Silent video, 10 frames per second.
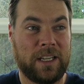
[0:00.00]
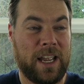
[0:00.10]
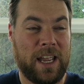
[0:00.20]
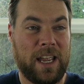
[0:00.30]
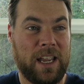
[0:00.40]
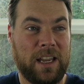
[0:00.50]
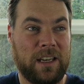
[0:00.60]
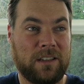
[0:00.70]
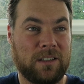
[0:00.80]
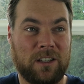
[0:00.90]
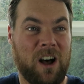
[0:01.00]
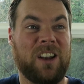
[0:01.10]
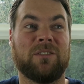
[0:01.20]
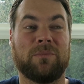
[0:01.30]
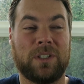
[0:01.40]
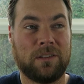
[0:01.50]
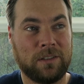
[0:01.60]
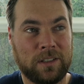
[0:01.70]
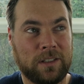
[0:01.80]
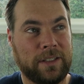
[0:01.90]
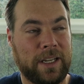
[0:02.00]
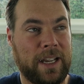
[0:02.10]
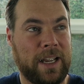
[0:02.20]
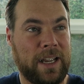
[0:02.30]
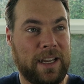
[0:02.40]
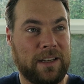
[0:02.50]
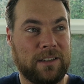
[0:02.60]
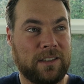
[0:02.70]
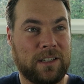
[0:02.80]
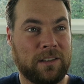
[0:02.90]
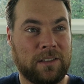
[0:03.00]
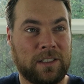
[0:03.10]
and condoms and